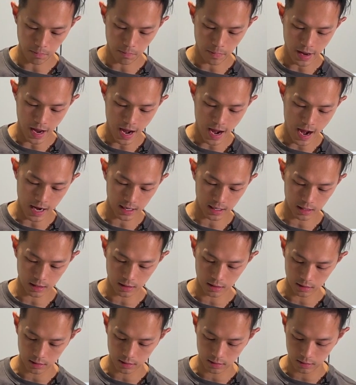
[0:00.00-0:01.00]
back,
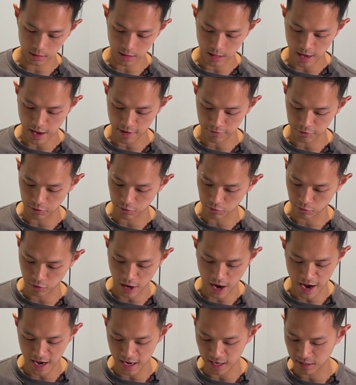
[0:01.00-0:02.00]
left,
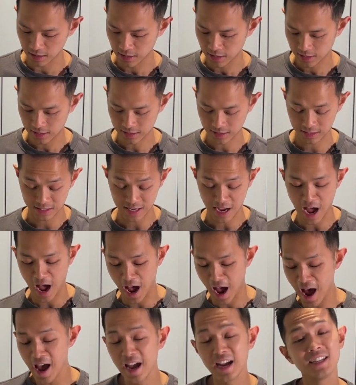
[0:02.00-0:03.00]
right,
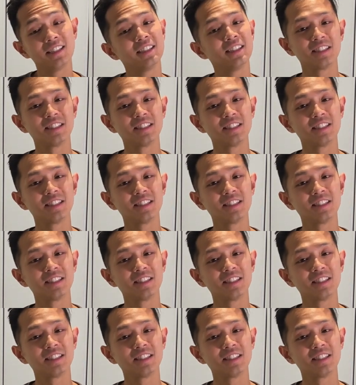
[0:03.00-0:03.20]
side to